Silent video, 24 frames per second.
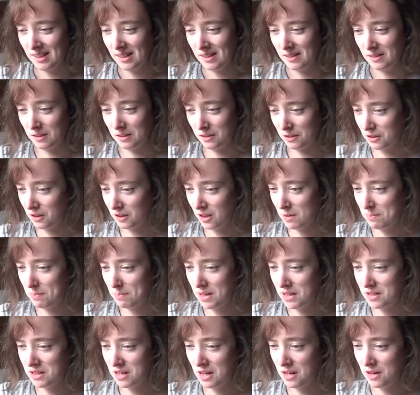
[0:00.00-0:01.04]
there's gonna
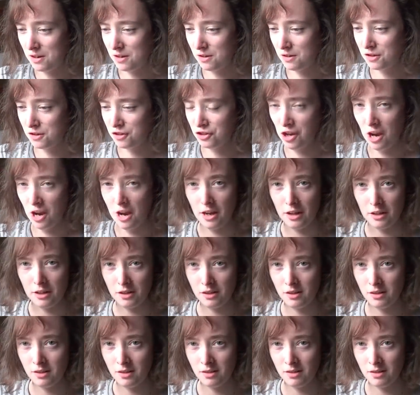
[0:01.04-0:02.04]
be tears shed